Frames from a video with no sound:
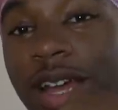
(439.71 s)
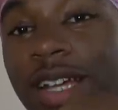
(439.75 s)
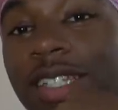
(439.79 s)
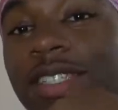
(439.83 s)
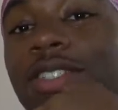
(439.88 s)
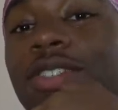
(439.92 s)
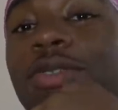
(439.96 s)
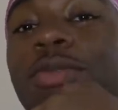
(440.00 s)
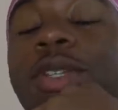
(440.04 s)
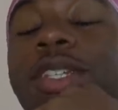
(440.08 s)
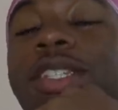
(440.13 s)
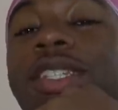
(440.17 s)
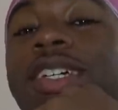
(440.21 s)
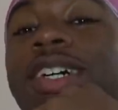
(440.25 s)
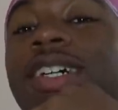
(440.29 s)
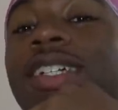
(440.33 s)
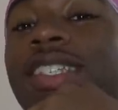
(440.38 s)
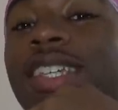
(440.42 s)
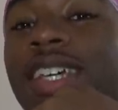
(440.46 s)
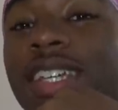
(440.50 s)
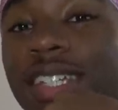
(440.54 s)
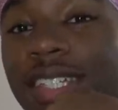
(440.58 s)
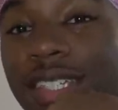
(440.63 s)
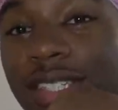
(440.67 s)
I zoomed into her
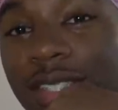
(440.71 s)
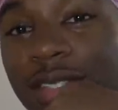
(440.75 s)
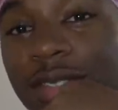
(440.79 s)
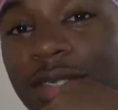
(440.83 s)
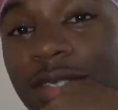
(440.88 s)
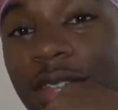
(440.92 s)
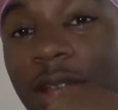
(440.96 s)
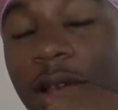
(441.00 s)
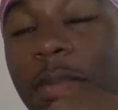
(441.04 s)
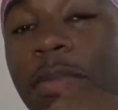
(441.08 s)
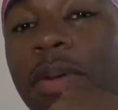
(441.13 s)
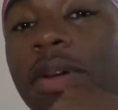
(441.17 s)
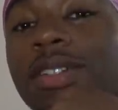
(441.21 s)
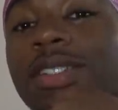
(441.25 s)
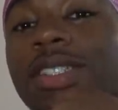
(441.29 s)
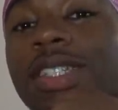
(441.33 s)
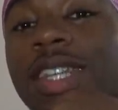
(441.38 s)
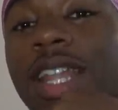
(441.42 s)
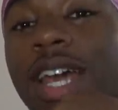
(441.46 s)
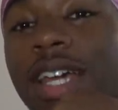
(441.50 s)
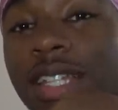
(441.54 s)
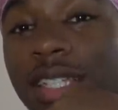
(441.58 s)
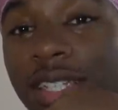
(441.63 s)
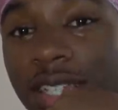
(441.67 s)
titties, her
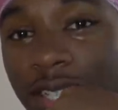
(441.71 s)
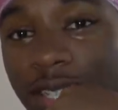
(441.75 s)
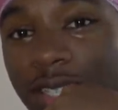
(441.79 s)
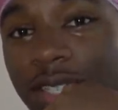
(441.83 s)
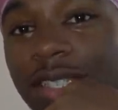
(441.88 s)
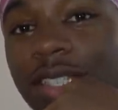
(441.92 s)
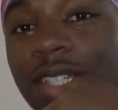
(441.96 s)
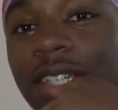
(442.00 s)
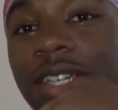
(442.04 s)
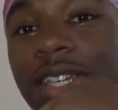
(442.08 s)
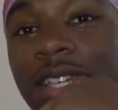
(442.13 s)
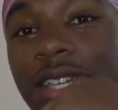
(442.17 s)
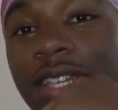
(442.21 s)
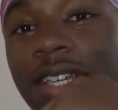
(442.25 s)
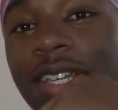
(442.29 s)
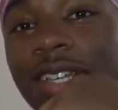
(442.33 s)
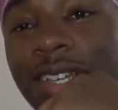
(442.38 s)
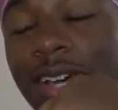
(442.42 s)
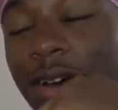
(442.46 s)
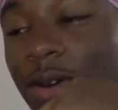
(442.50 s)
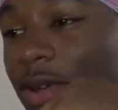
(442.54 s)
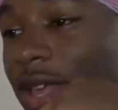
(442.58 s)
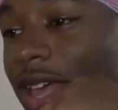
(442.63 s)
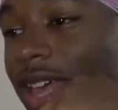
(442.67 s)
personalities.
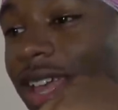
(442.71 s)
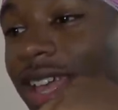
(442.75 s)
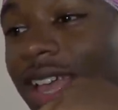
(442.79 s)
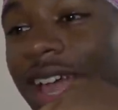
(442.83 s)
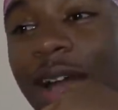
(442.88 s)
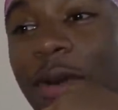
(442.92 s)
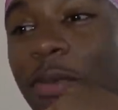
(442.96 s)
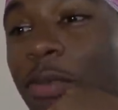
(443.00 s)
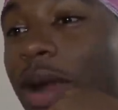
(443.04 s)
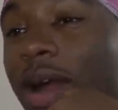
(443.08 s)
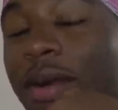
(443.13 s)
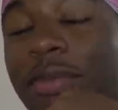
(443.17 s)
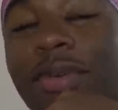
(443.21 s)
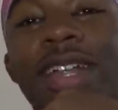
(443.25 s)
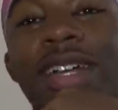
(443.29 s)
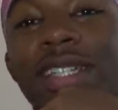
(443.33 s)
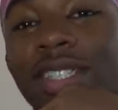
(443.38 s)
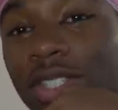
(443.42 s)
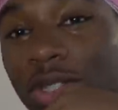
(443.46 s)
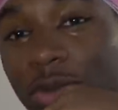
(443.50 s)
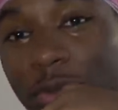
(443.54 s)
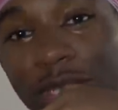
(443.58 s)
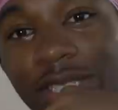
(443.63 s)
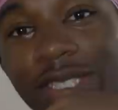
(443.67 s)
Okay, why would I
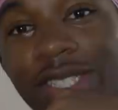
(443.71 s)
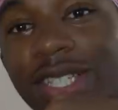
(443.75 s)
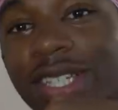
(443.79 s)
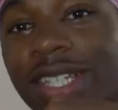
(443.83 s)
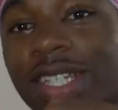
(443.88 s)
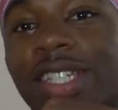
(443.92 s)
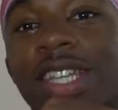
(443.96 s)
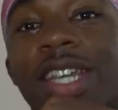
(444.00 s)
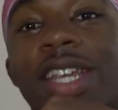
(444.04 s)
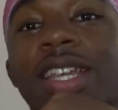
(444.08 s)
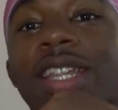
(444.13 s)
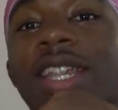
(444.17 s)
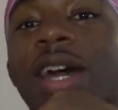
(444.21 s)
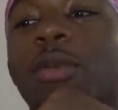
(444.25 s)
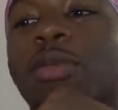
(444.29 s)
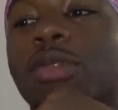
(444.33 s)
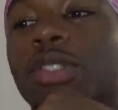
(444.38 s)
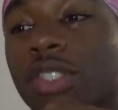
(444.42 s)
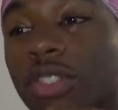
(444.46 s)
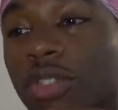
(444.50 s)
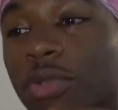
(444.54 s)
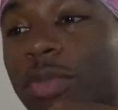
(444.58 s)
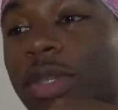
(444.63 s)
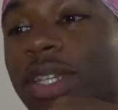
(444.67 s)
zoom into your chain? I
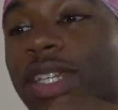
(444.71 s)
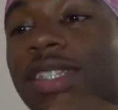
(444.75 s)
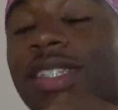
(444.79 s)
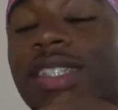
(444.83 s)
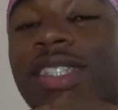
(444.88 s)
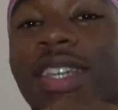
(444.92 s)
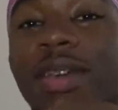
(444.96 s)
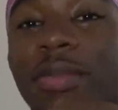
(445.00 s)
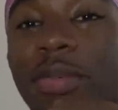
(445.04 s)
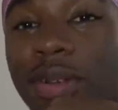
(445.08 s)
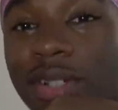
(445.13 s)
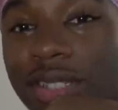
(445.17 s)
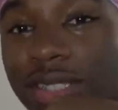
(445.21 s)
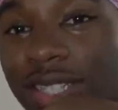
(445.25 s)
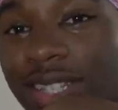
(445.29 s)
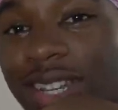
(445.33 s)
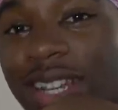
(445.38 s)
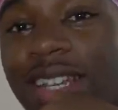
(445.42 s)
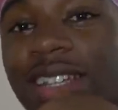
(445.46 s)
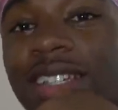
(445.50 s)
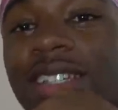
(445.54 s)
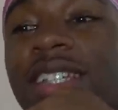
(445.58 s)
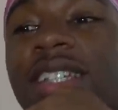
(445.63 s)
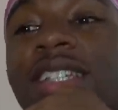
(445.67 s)
was zooming into your
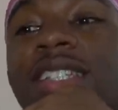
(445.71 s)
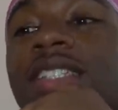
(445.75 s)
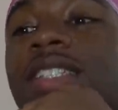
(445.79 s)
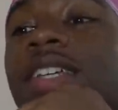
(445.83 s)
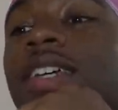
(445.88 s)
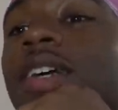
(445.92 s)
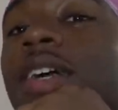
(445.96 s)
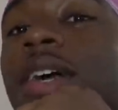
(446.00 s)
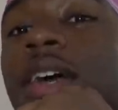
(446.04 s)
personalities.